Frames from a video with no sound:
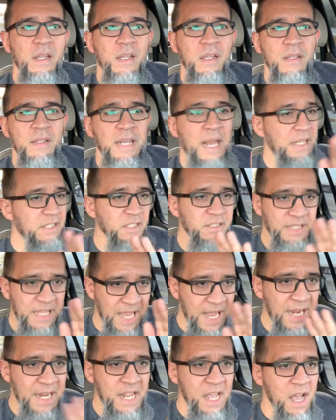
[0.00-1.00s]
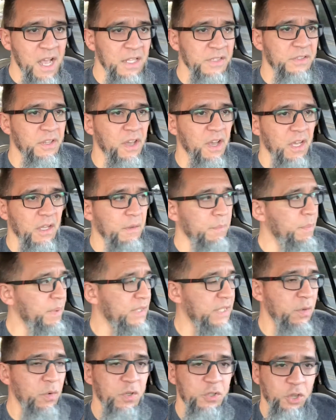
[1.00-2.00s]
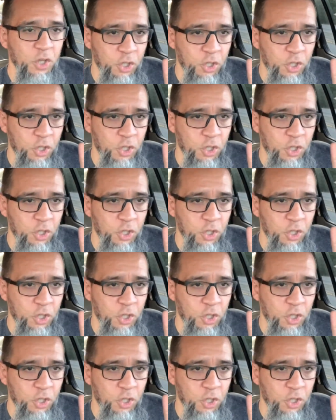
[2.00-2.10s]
Not just any hot dog, but they were the